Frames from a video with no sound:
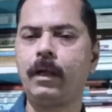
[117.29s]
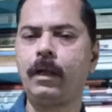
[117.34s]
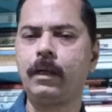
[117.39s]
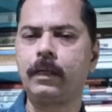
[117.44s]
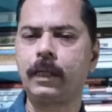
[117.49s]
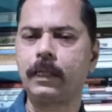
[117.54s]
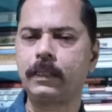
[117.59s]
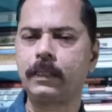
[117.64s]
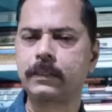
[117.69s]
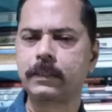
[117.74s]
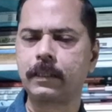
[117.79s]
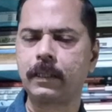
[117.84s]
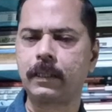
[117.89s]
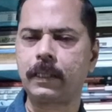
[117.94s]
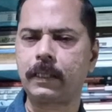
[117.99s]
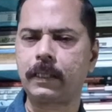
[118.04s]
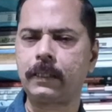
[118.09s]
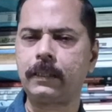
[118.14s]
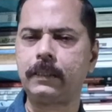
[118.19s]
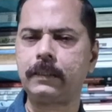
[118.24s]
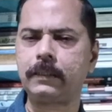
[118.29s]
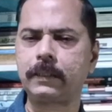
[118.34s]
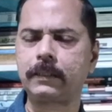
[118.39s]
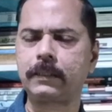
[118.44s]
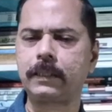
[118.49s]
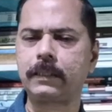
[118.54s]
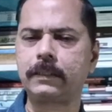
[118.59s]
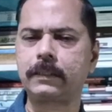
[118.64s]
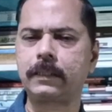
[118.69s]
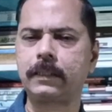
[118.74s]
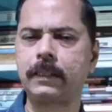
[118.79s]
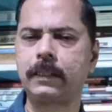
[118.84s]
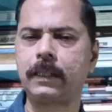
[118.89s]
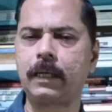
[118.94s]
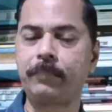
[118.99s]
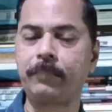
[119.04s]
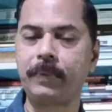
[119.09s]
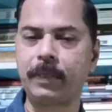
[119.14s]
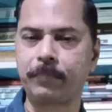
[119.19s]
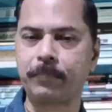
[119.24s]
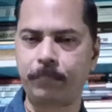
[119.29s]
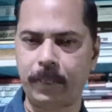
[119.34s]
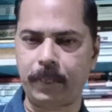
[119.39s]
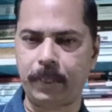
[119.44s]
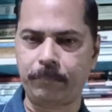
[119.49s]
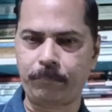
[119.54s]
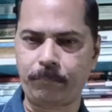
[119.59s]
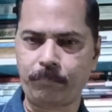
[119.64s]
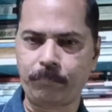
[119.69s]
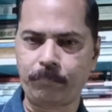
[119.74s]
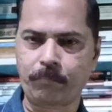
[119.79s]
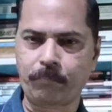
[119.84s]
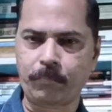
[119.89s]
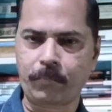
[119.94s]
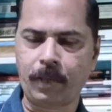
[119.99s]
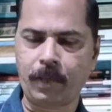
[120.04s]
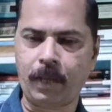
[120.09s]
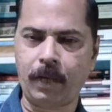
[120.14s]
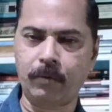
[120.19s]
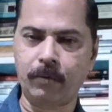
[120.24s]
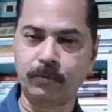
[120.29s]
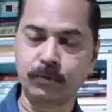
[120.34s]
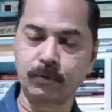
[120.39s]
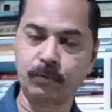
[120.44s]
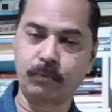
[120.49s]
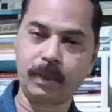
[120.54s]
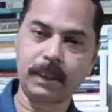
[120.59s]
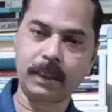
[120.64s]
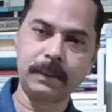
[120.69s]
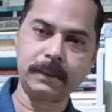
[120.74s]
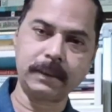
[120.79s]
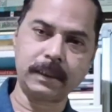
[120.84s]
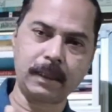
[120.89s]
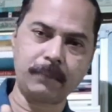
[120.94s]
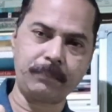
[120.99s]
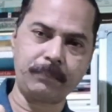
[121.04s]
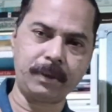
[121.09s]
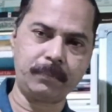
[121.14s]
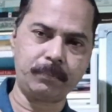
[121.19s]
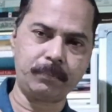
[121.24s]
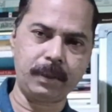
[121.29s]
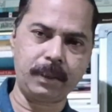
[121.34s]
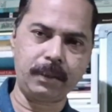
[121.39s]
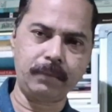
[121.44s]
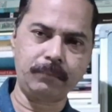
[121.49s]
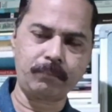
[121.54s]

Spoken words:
That is, as I said, an epic play. And so what is an epic play?